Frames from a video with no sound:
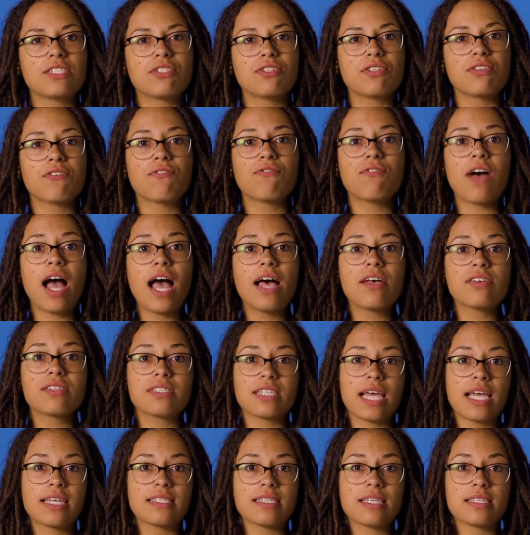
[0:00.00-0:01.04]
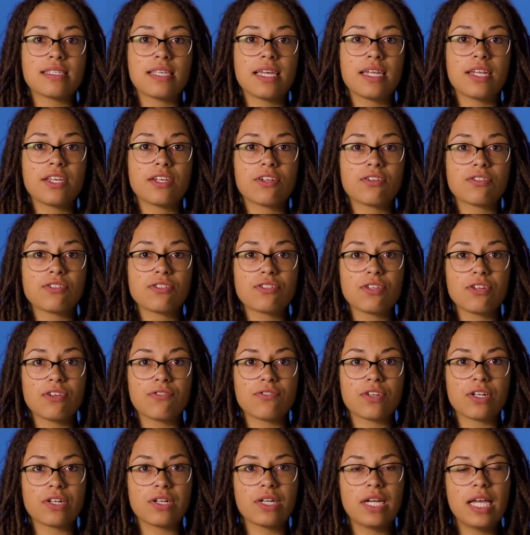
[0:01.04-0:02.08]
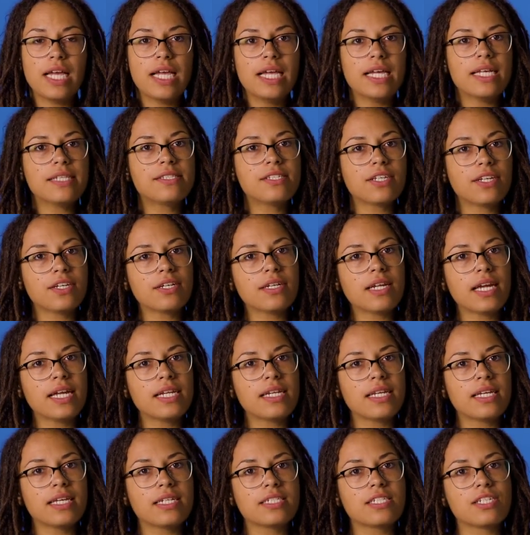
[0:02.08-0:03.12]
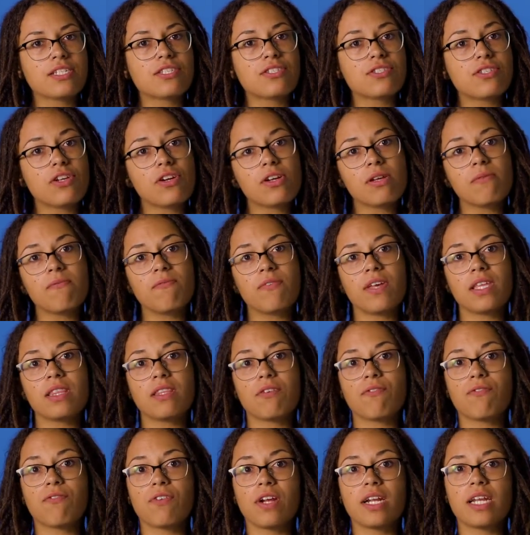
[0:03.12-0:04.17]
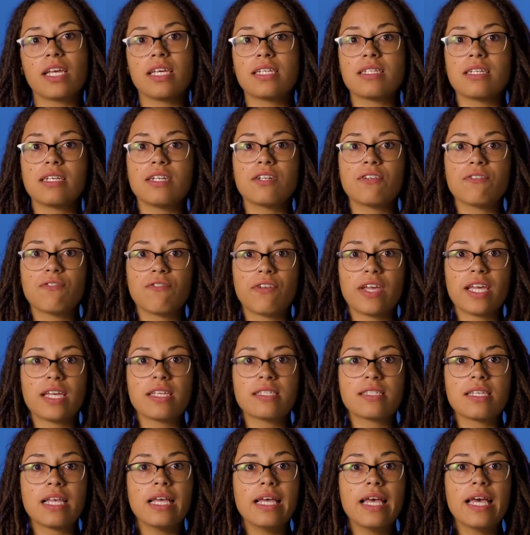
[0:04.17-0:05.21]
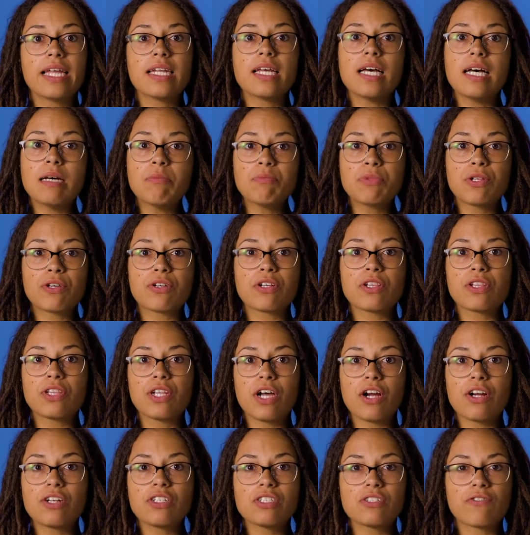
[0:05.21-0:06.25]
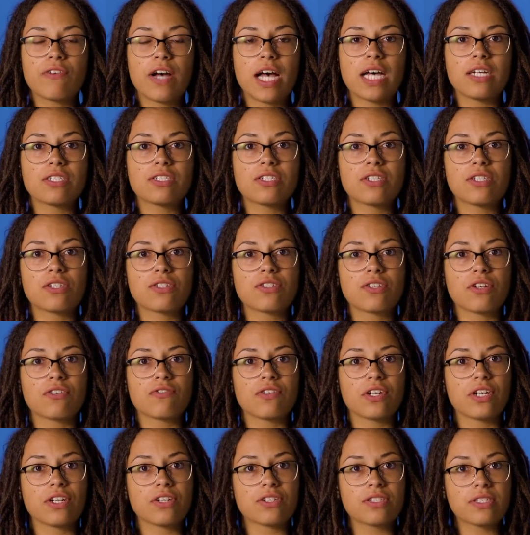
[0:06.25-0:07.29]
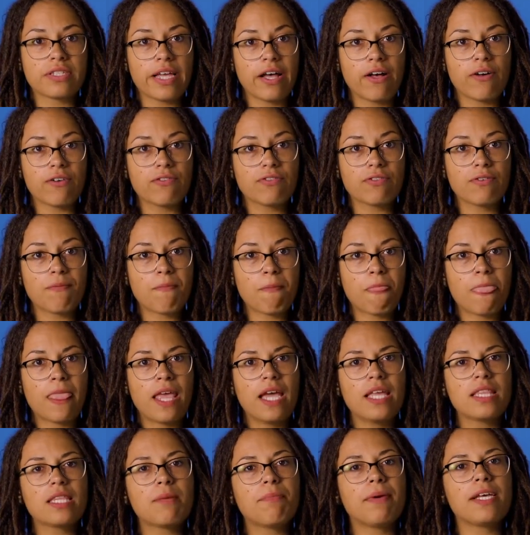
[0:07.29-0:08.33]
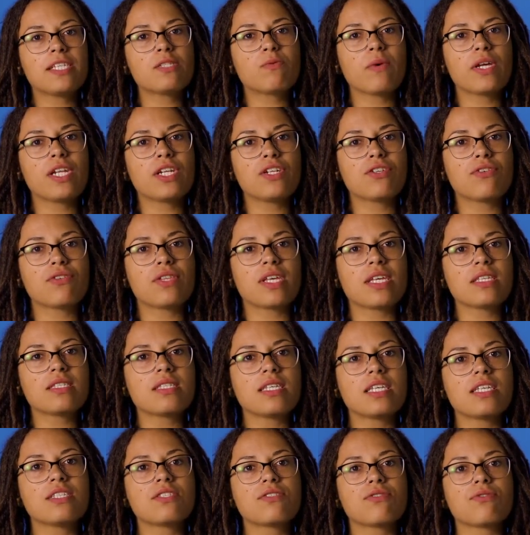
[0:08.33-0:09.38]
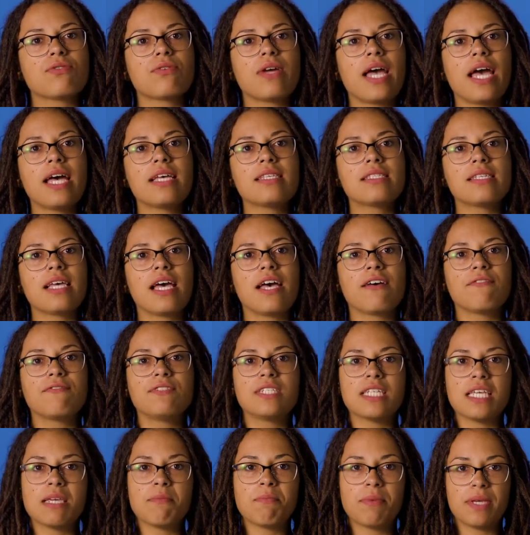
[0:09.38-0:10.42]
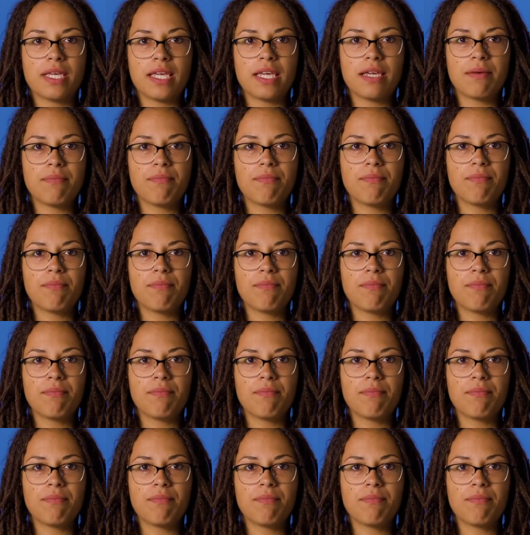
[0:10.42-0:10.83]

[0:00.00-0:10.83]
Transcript: to the file sizes hitting your server, it's a good idea to circumvent the front end interface and upload a large file to the server yourself. The best way to do this is through SFTP.